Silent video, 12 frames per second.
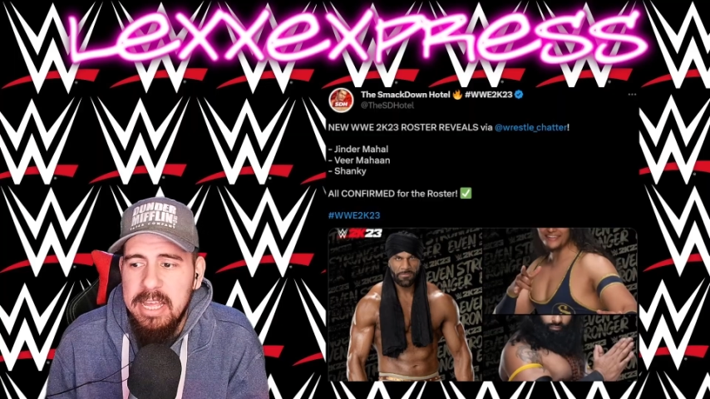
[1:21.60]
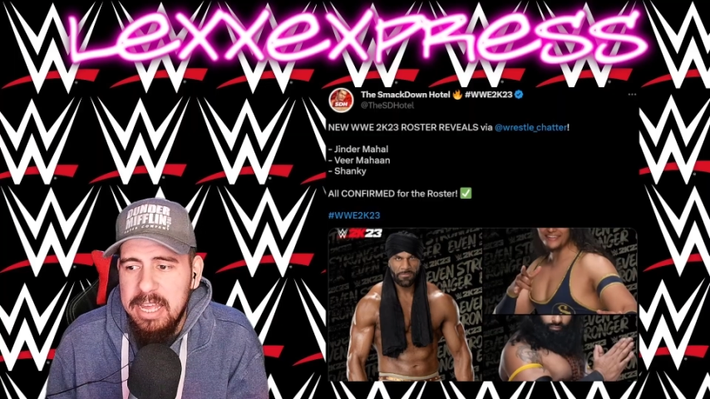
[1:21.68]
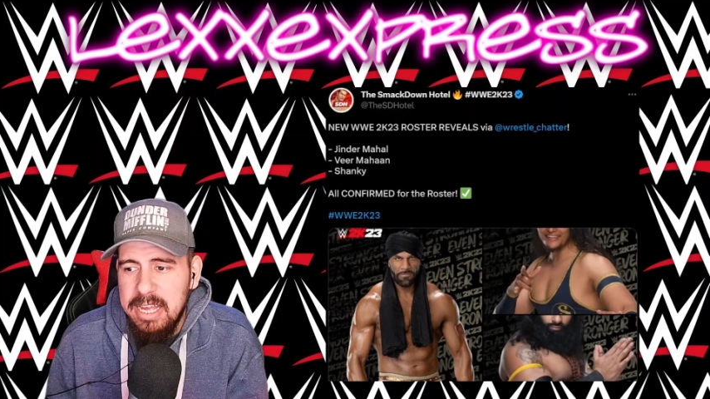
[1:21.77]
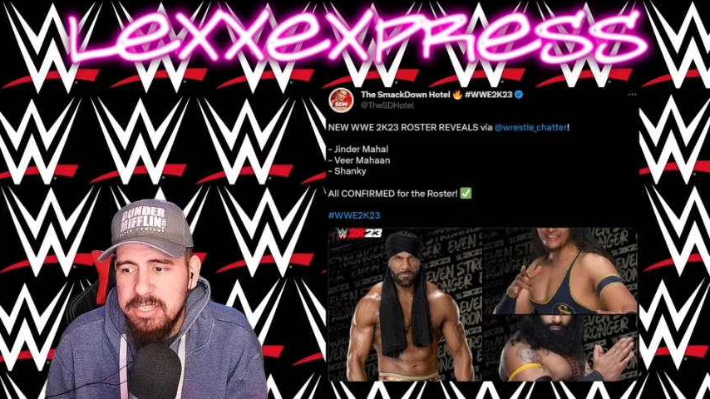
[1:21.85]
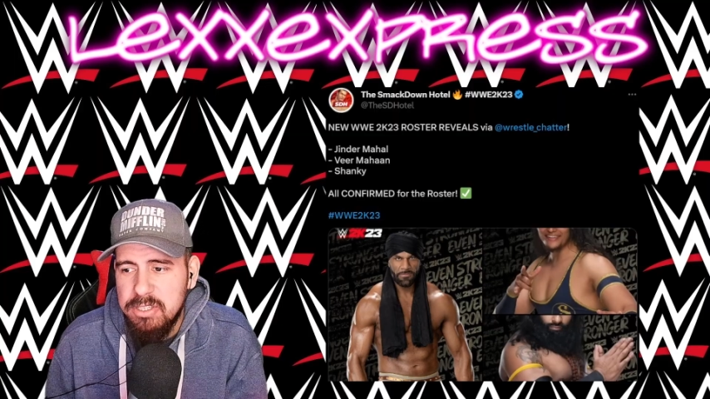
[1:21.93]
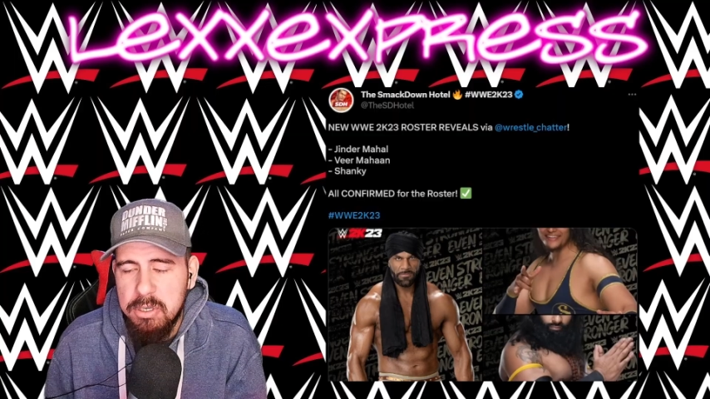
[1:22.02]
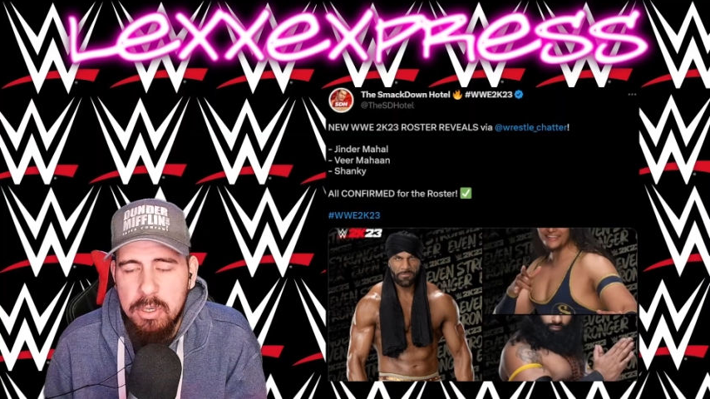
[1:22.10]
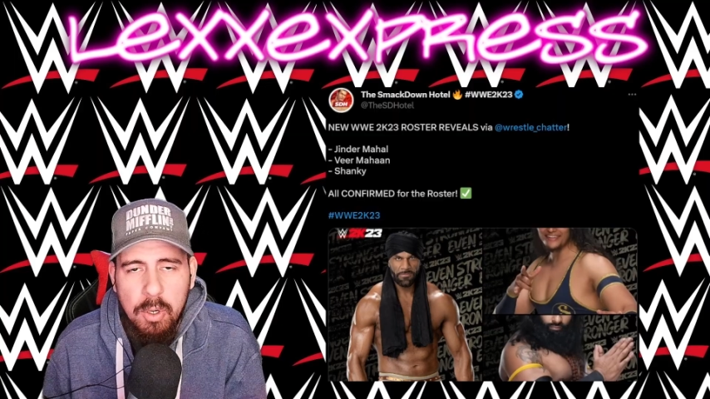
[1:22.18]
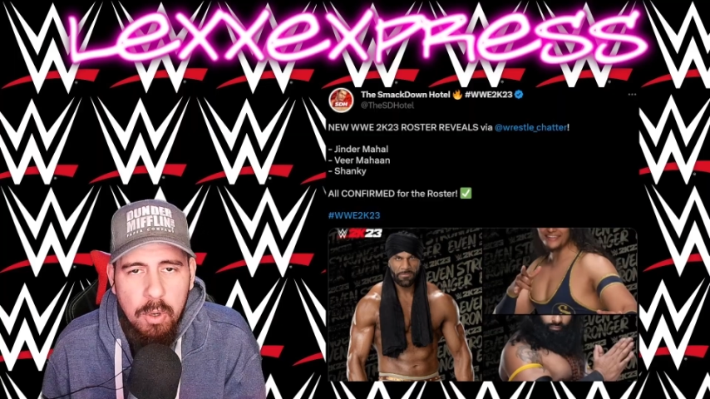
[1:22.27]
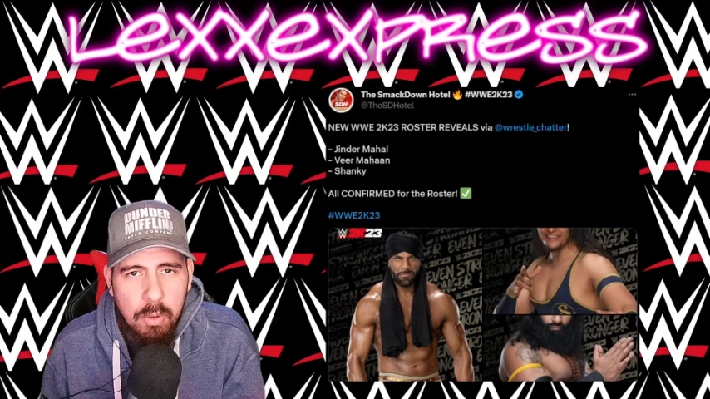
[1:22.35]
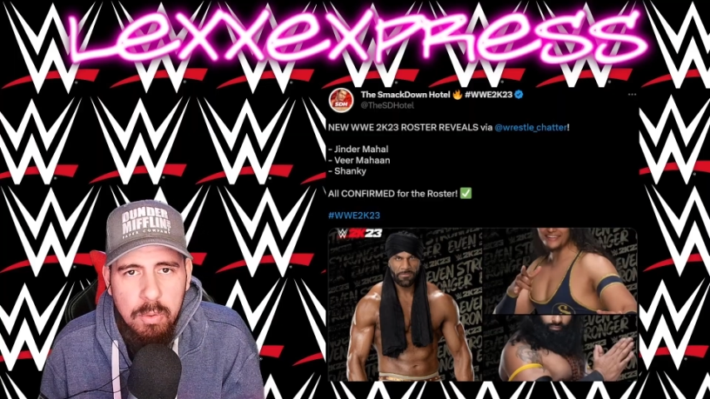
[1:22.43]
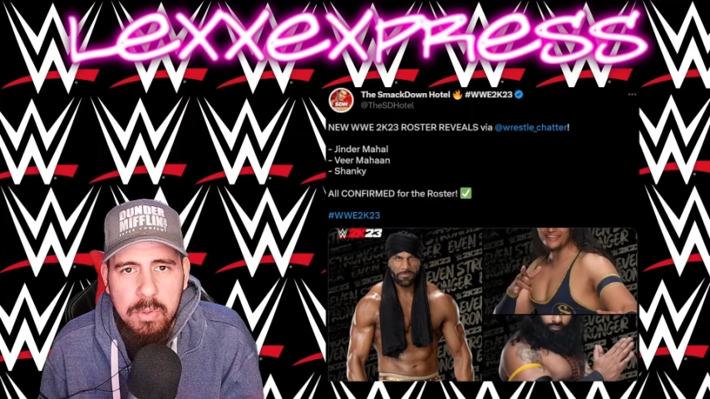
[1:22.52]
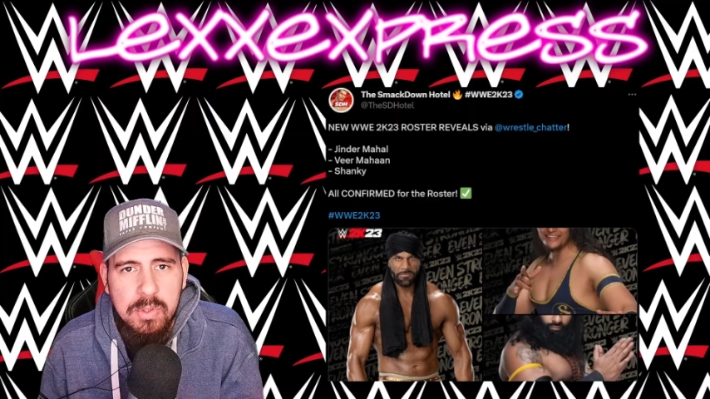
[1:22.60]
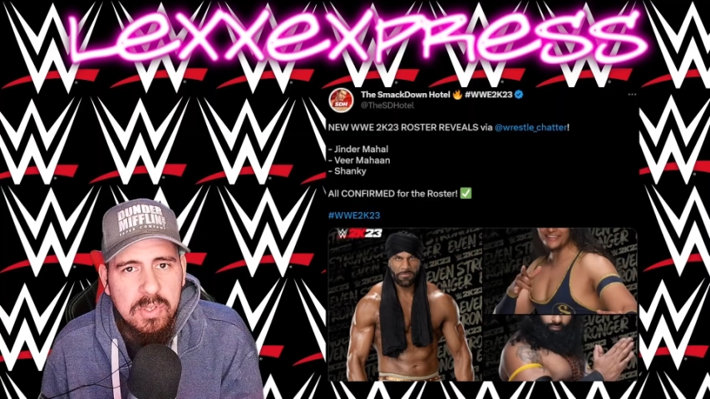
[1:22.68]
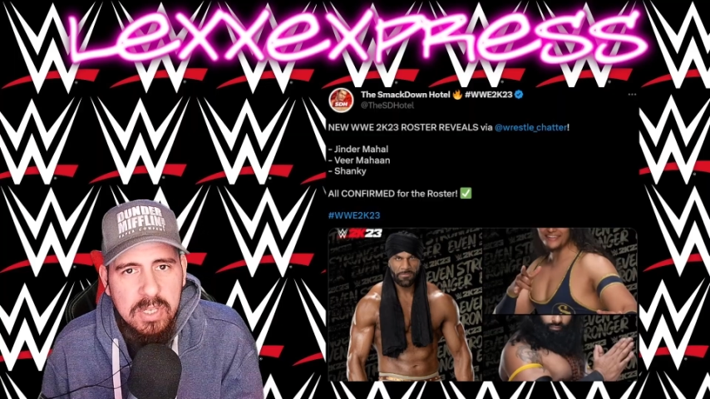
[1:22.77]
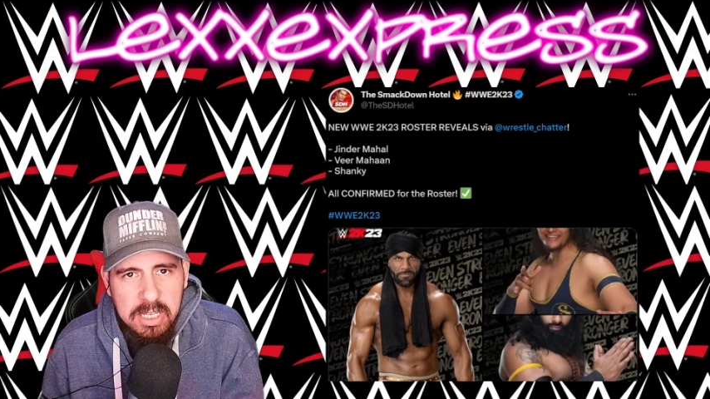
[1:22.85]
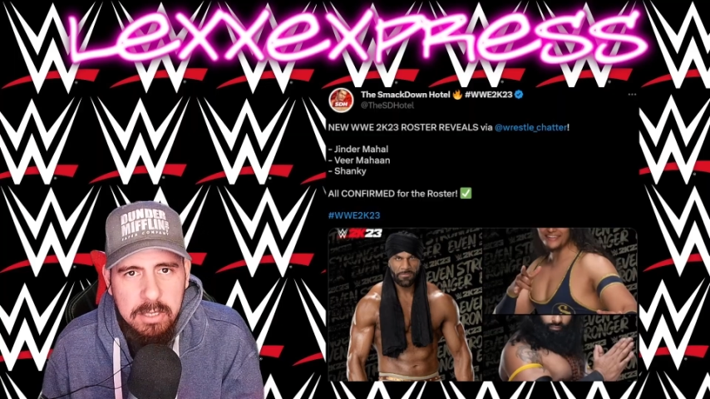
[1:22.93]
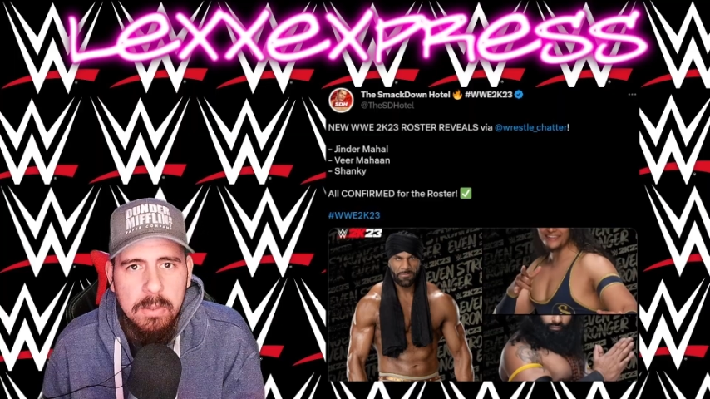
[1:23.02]
has her own
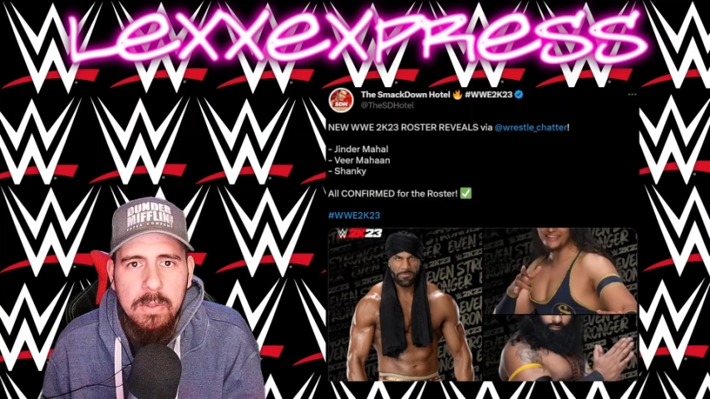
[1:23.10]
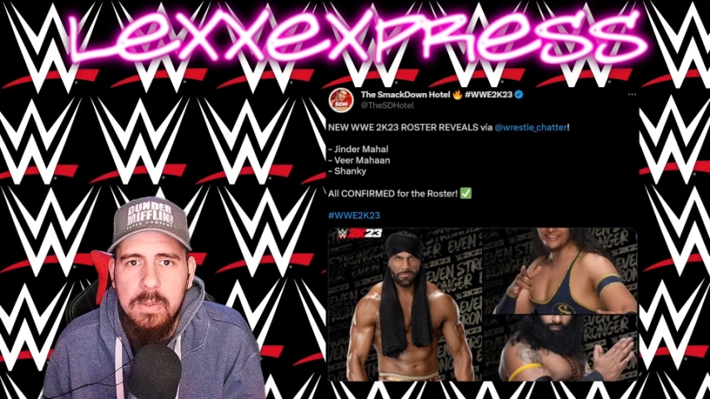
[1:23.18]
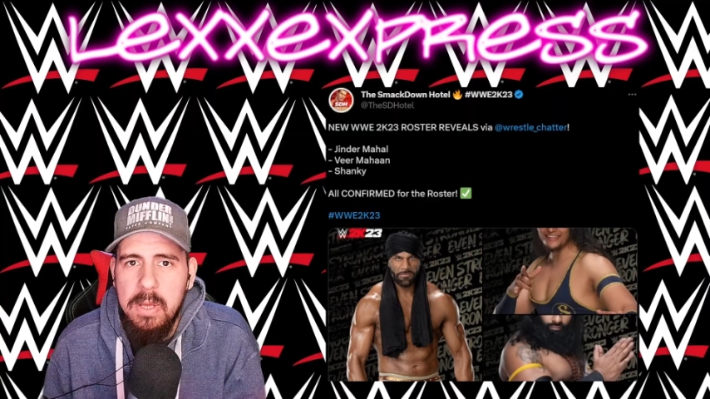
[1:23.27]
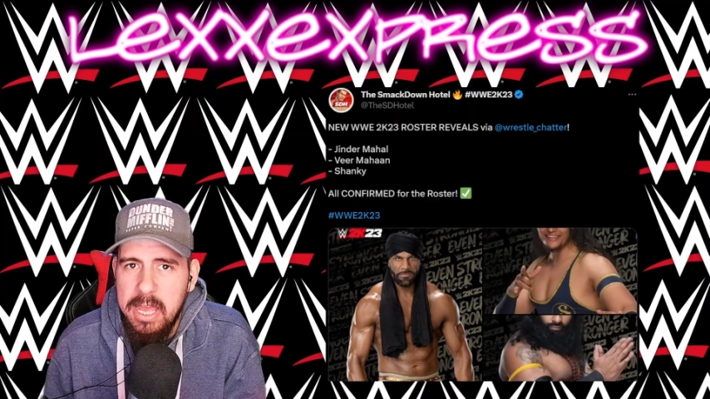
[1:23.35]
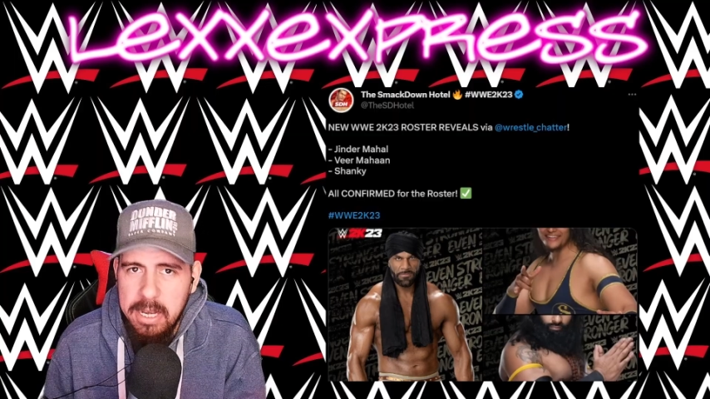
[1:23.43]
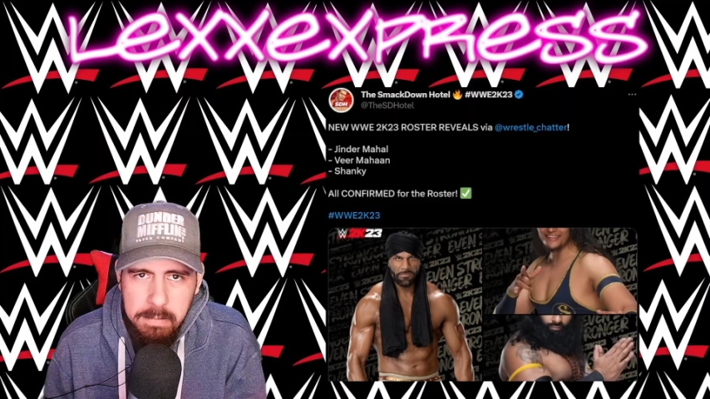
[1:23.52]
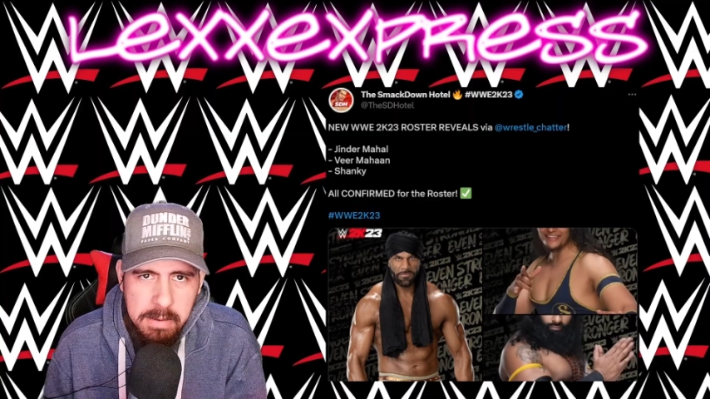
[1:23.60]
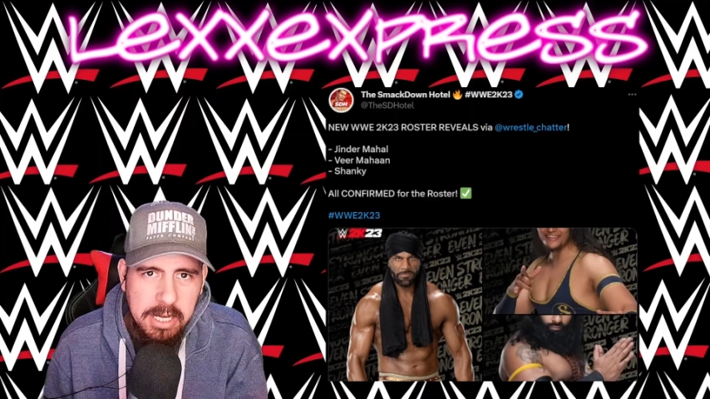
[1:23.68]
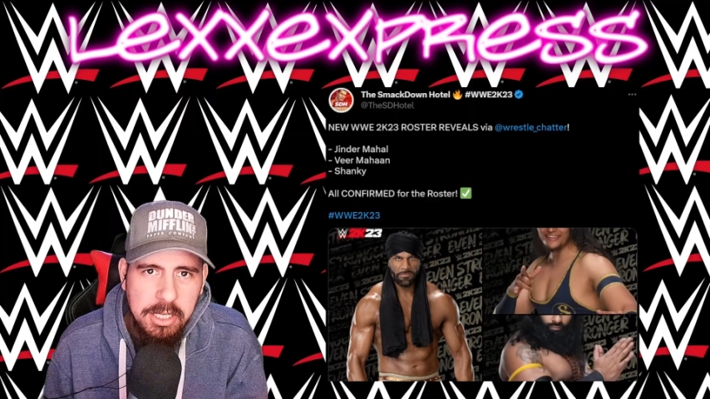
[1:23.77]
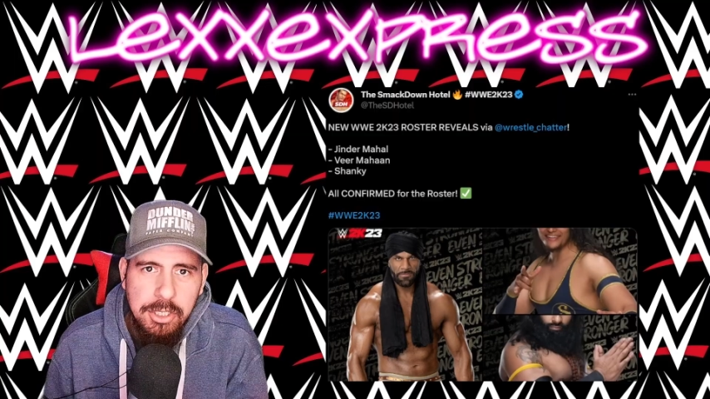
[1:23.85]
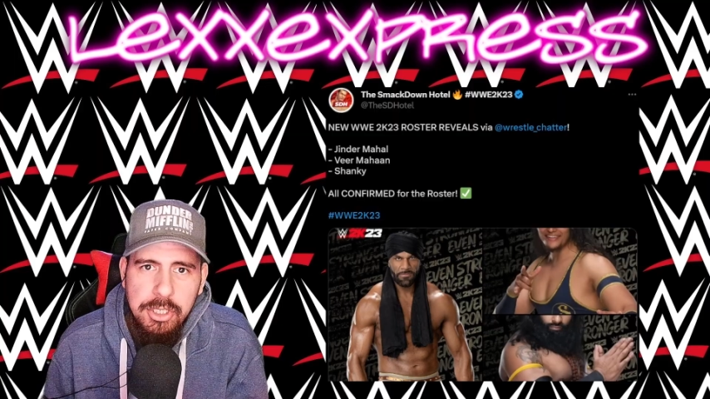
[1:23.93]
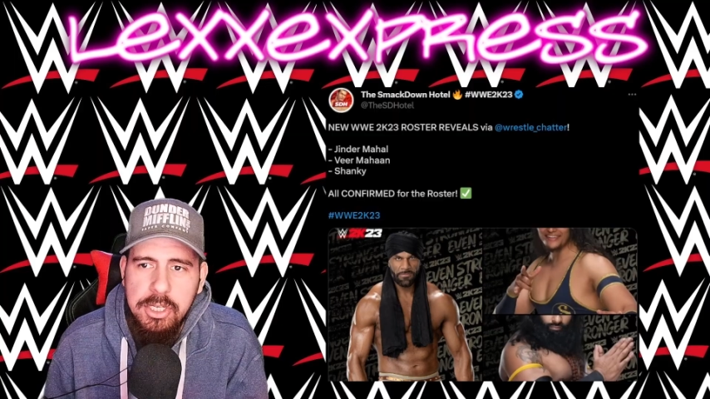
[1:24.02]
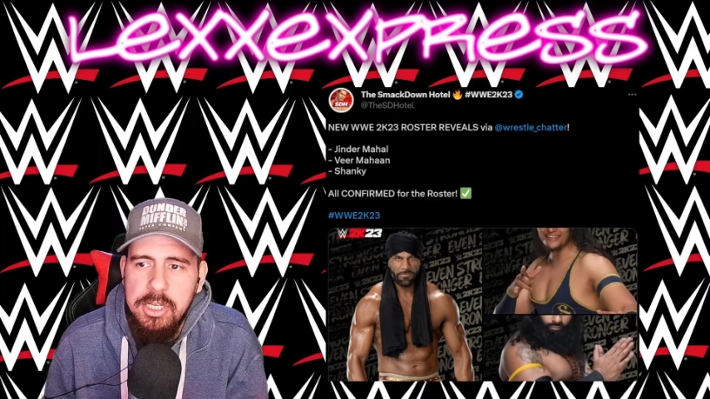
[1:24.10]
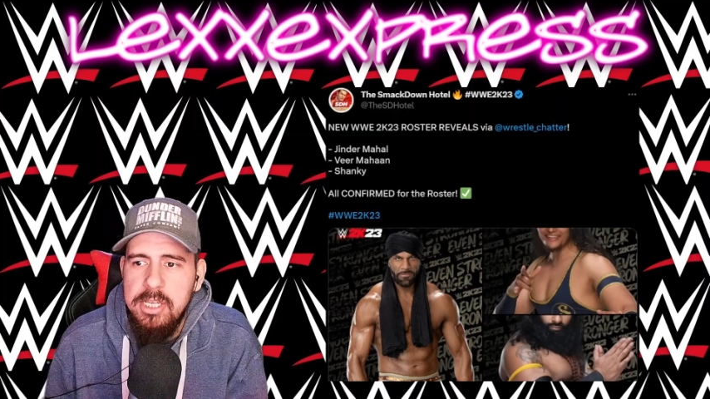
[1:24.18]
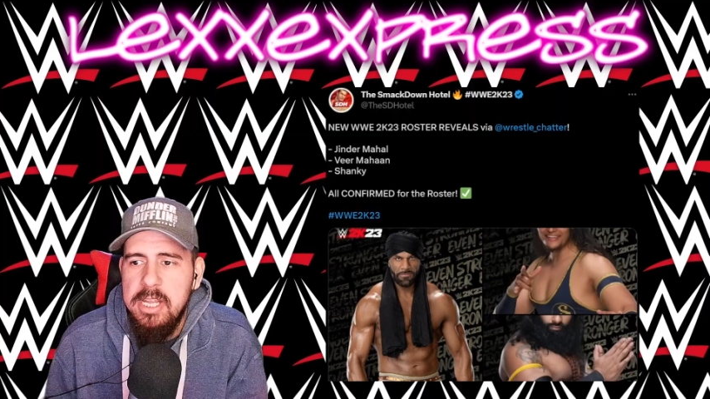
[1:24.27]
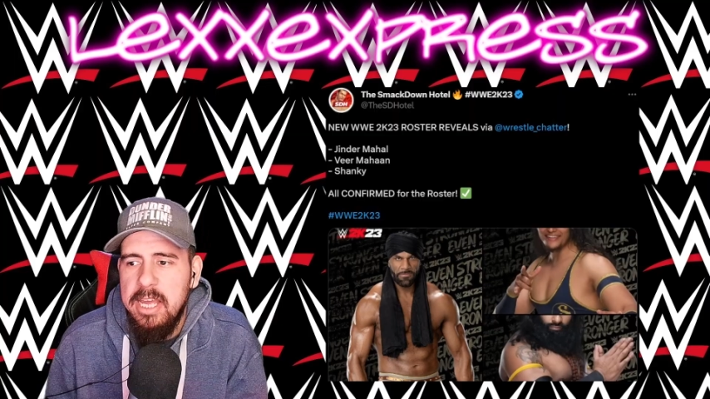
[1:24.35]
single animation,